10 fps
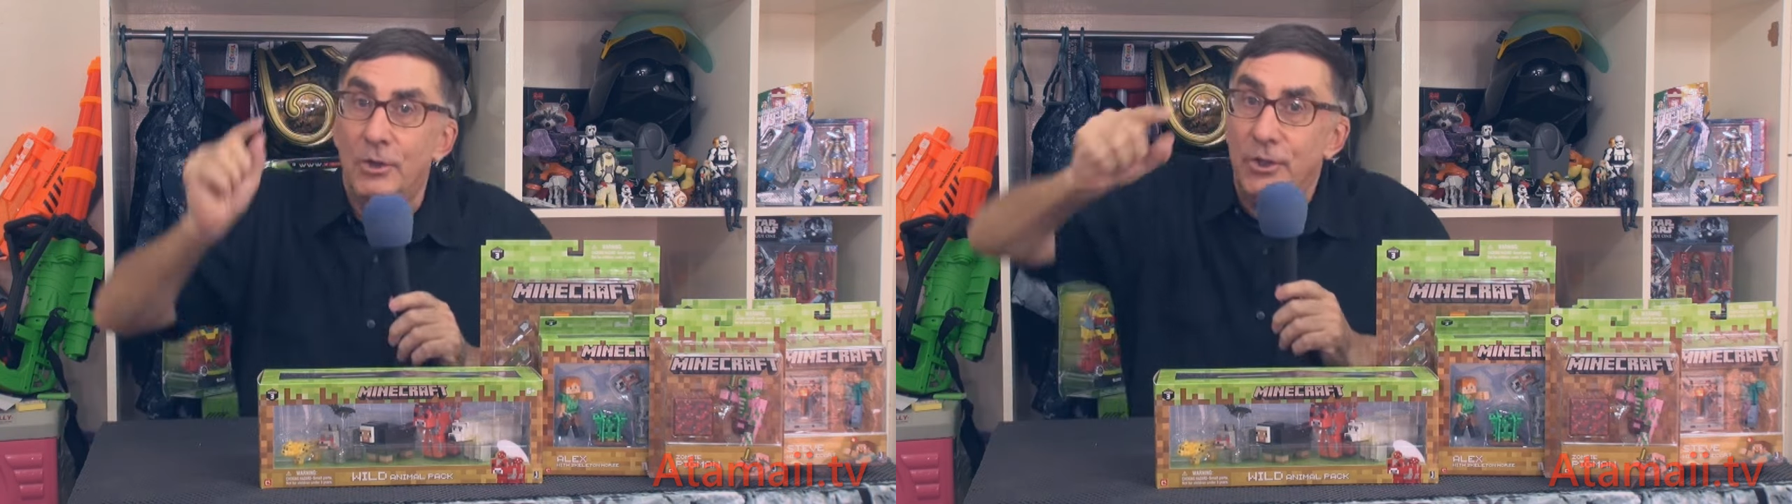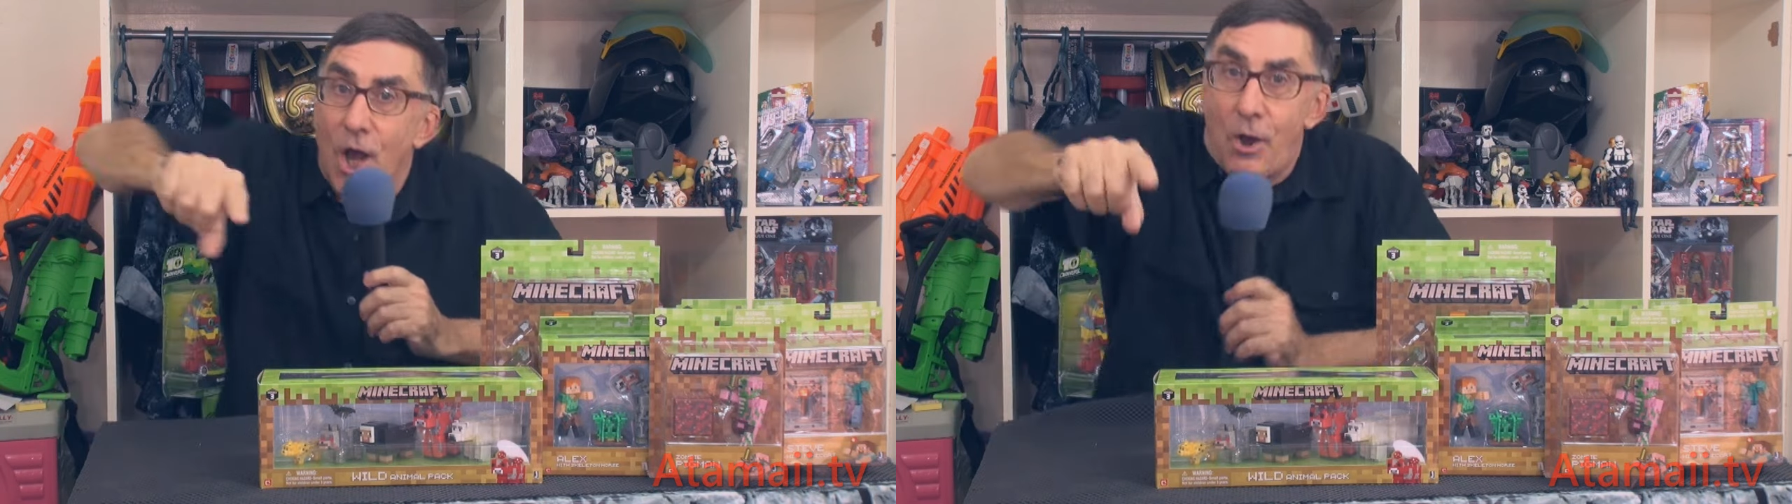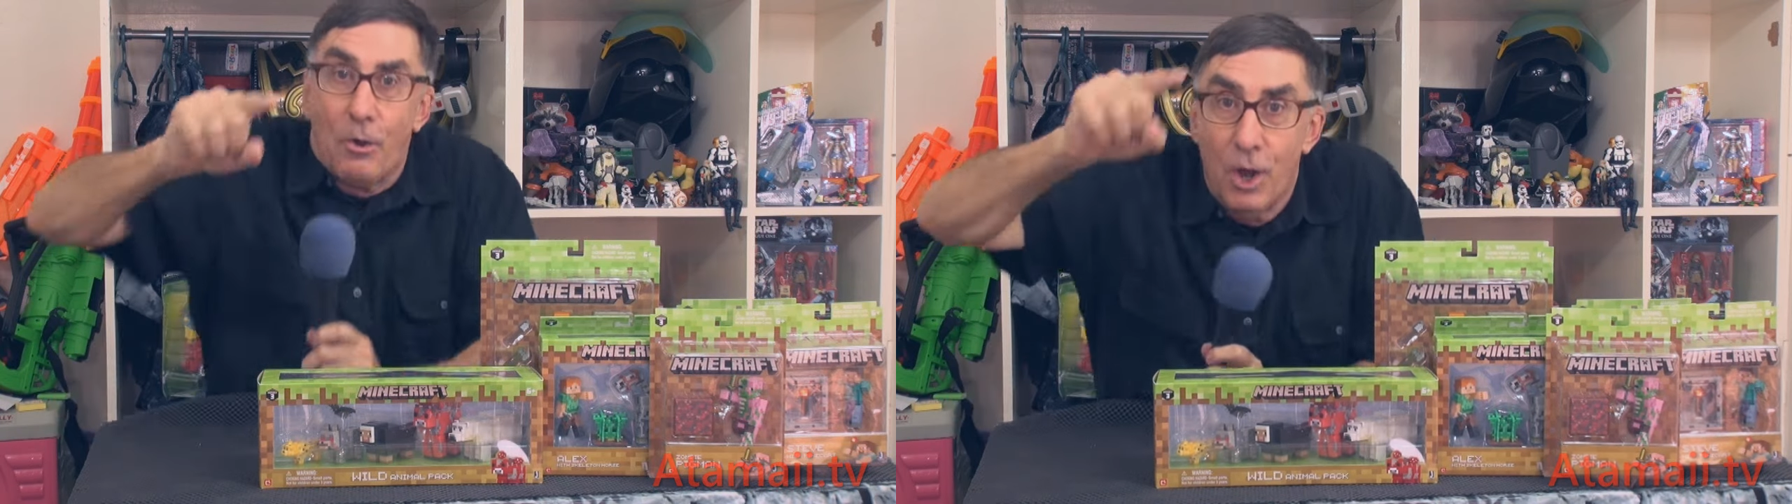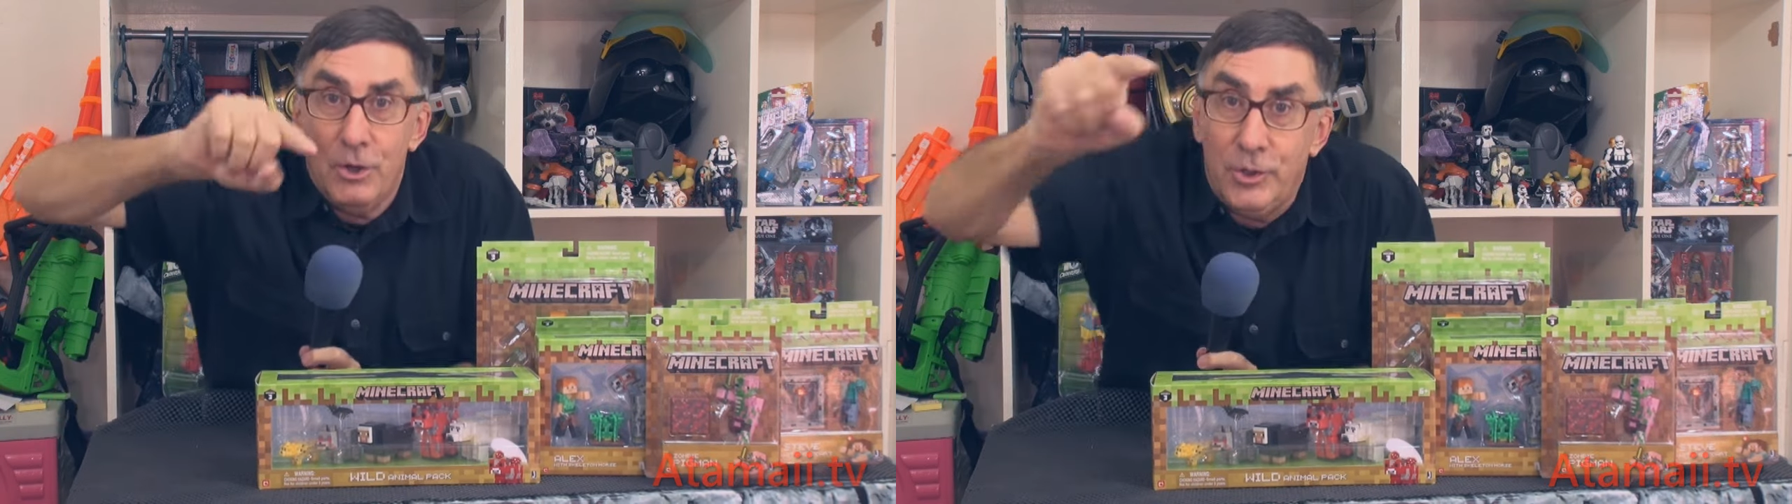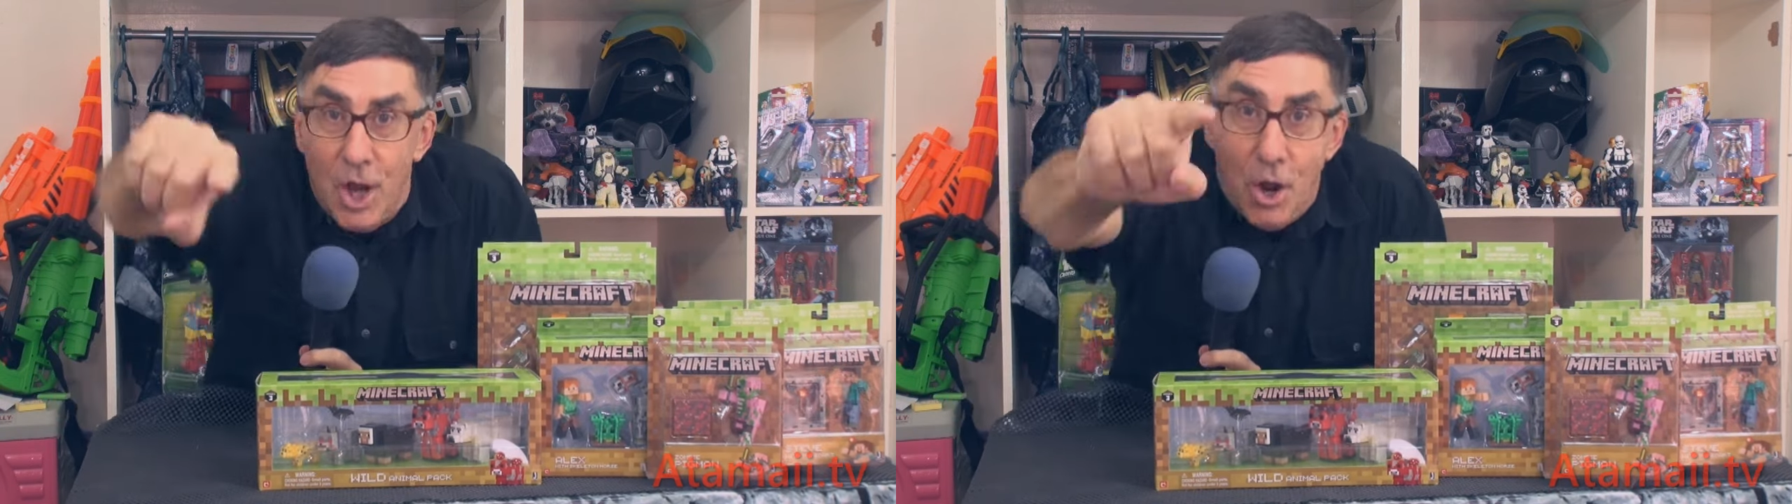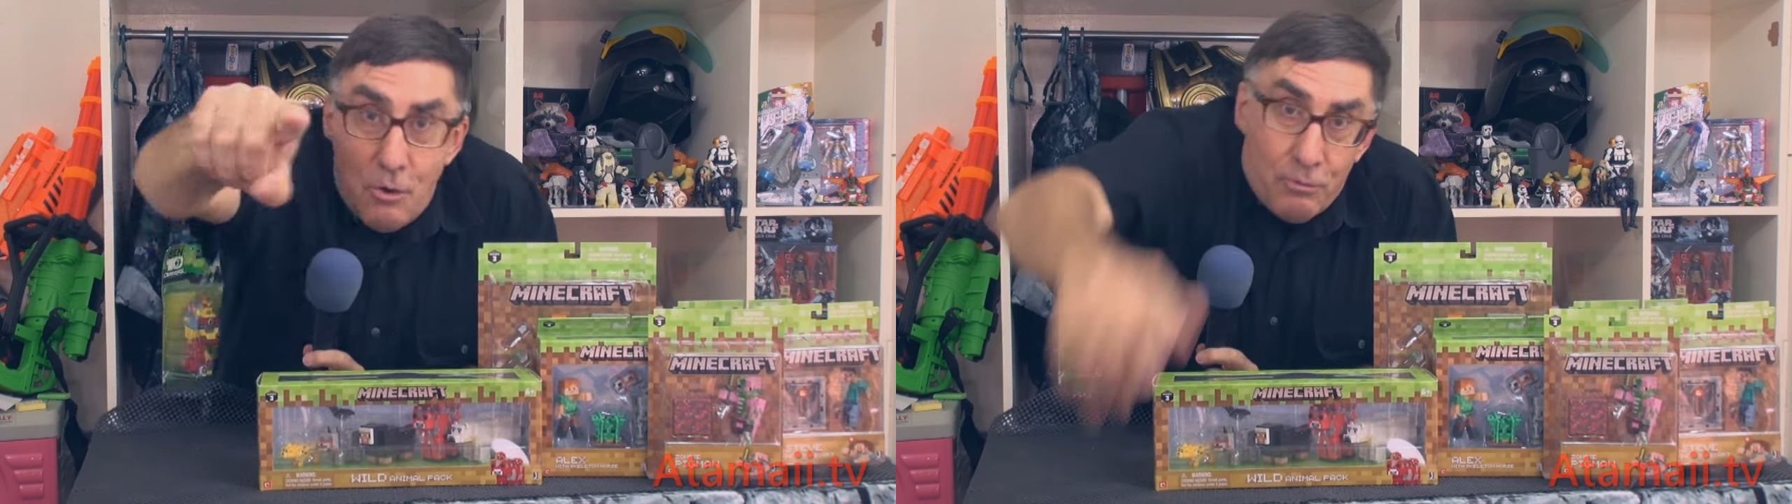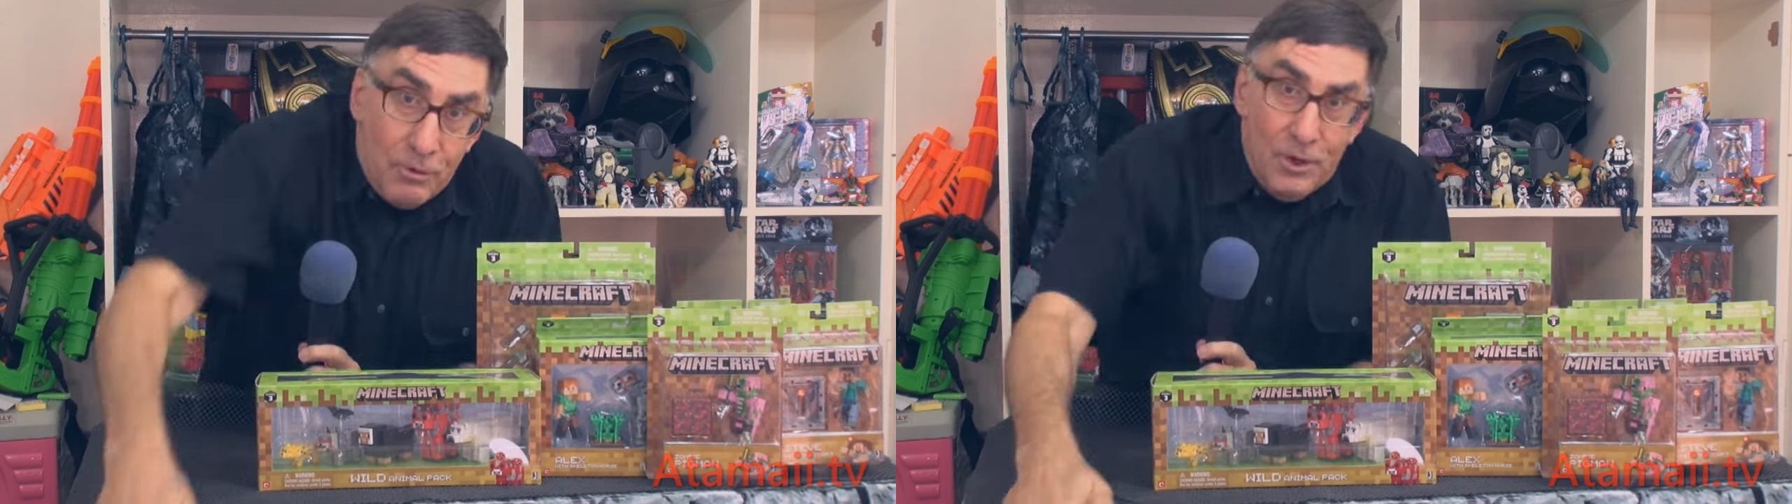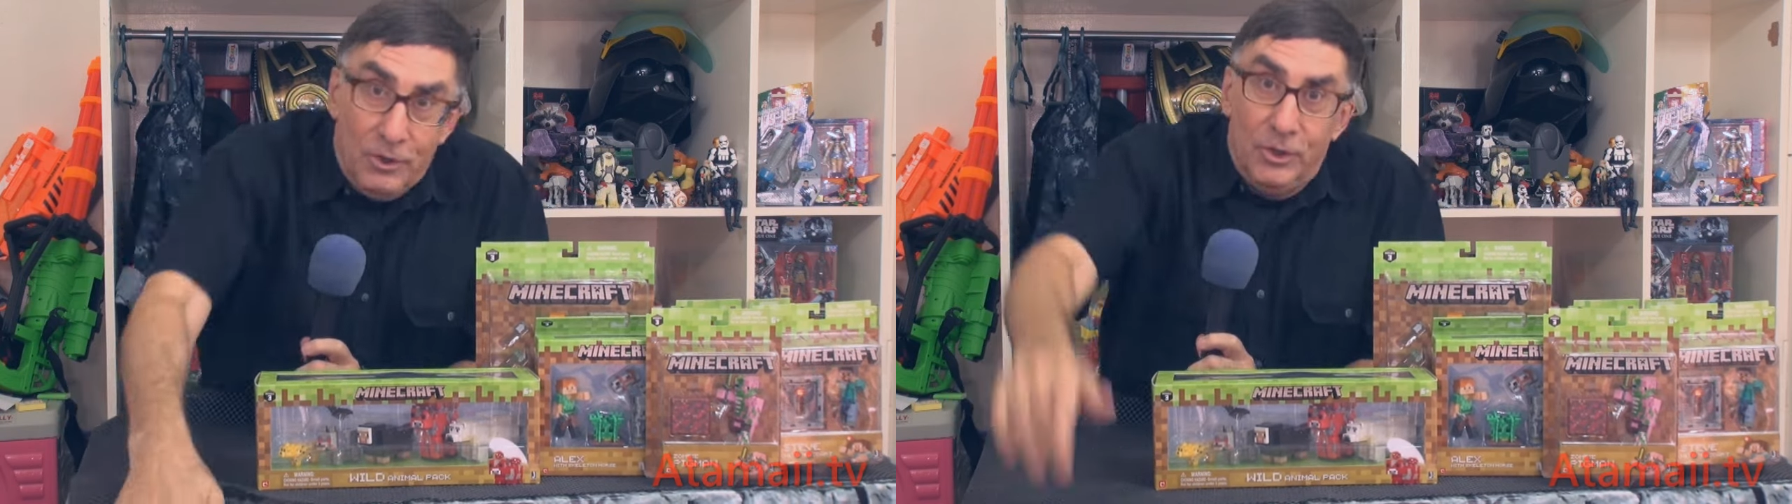No, no,